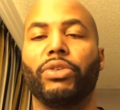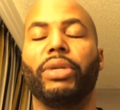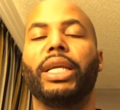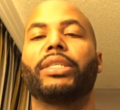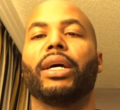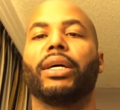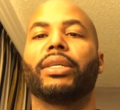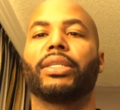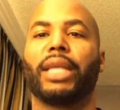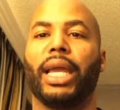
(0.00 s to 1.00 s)
You need to
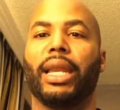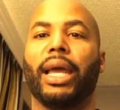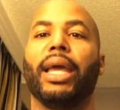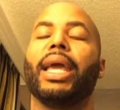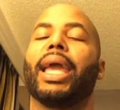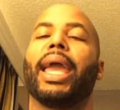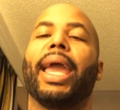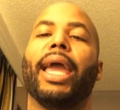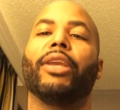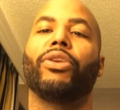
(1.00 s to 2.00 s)
understand that
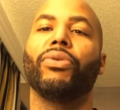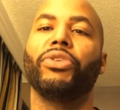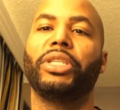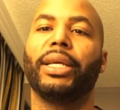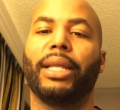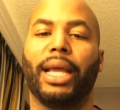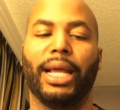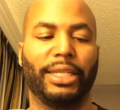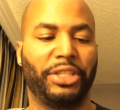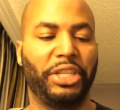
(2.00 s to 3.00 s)
and do shit
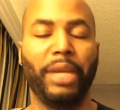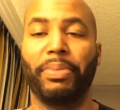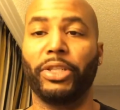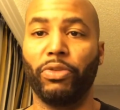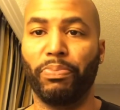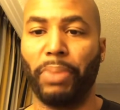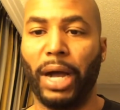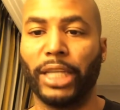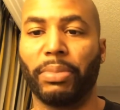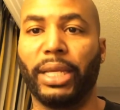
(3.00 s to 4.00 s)
as cheap as you
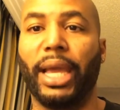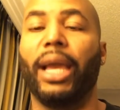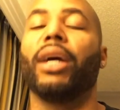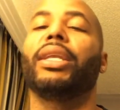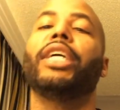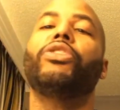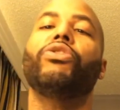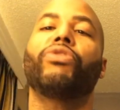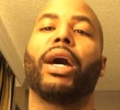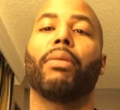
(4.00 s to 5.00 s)
possibly can, unless
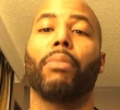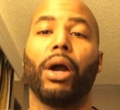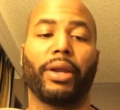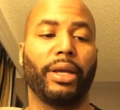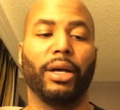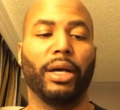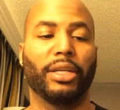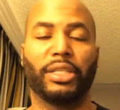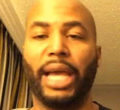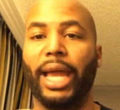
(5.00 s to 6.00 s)
you're trying to market a
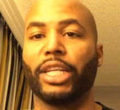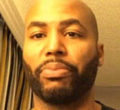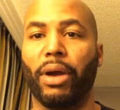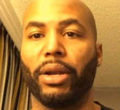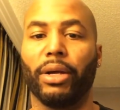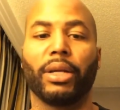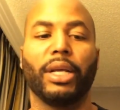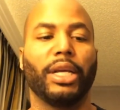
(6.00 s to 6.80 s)
status product,